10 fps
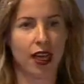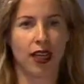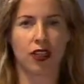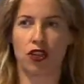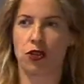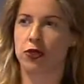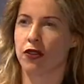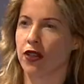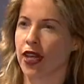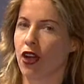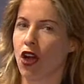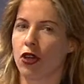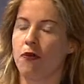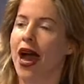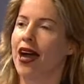in terms of like our
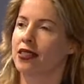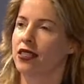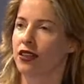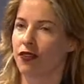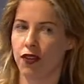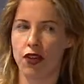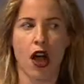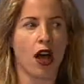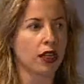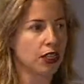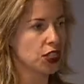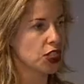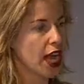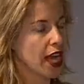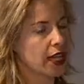capacity for knowledge
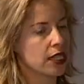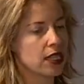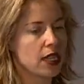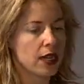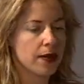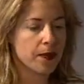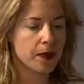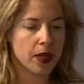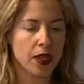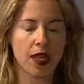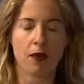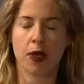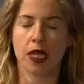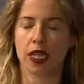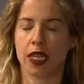and the
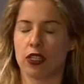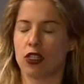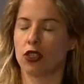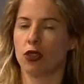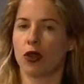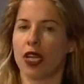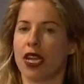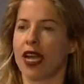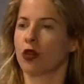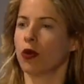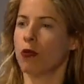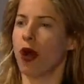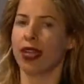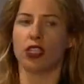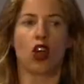ability to connect with
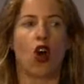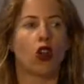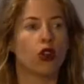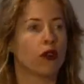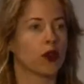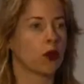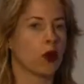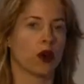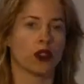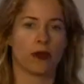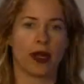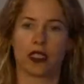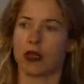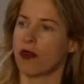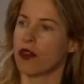minds all over the world about
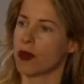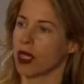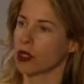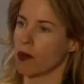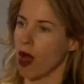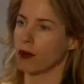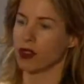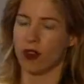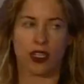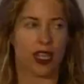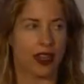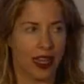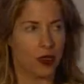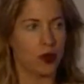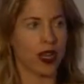some of the biggest problems of our day.
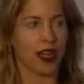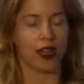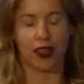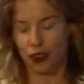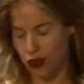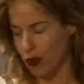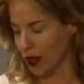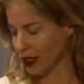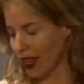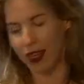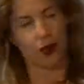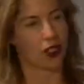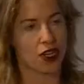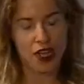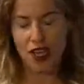That's when I get extremely excited,
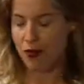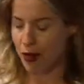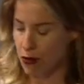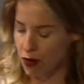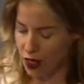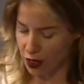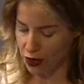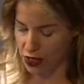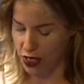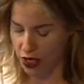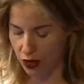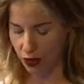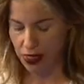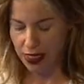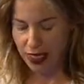which my movie goes into.
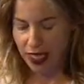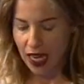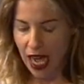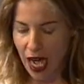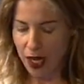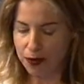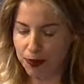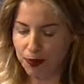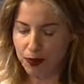Um,